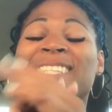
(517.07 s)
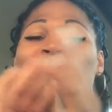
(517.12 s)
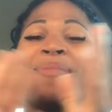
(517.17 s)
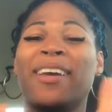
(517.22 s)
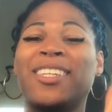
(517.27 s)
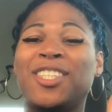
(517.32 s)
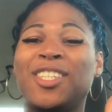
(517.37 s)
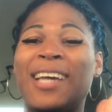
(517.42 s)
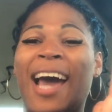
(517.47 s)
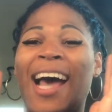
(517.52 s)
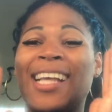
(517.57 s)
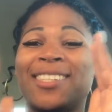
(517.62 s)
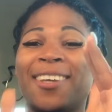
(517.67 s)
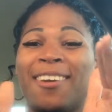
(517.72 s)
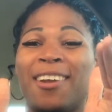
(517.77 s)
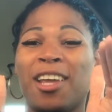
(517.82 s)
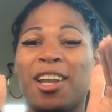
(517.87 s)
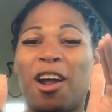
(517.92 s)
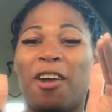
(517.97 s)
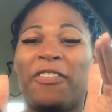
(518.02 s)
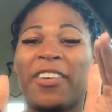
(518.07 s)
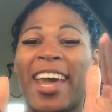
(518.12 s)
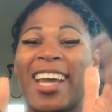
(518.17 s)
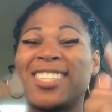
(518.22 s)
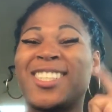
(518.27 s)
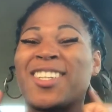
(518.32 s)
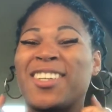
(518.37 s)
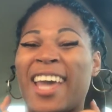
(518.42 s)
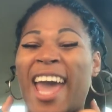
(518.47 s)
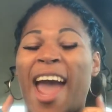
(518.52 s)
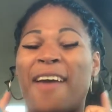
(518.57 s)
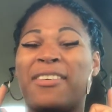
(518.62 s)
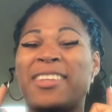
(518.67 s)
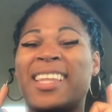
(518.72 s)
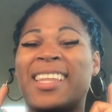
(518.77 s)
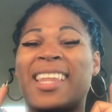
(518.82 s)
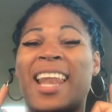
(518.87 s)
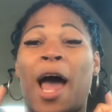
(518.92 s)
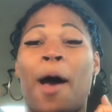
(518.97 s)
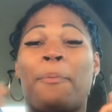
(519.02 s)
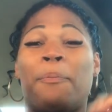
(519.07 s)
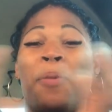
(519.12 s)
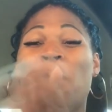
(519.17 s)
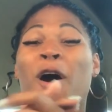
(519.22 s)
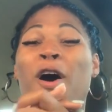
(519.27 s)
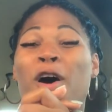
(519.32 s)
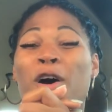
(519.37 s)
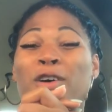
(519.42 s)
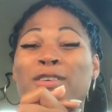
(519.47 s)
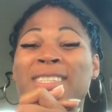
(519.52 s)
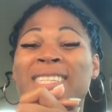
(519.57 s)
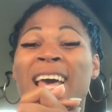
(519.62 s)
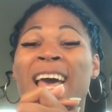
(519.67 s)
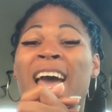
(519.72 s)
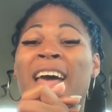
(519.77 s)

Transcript: make sure you guys turn on your notifications to get everything that I post.